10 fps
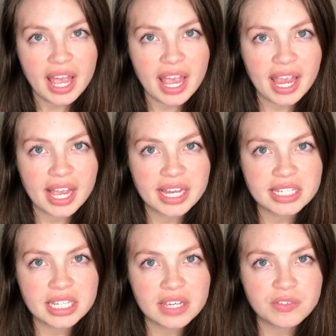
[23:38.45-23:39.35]
And
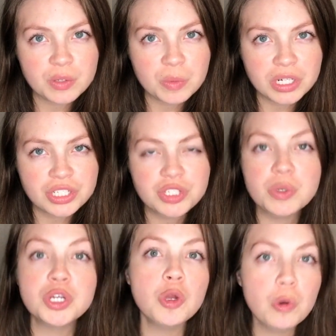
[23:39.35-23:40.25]
if you were to do a
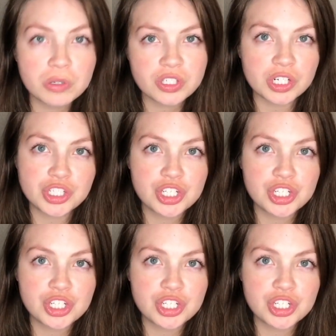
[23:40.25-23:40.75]
Google search,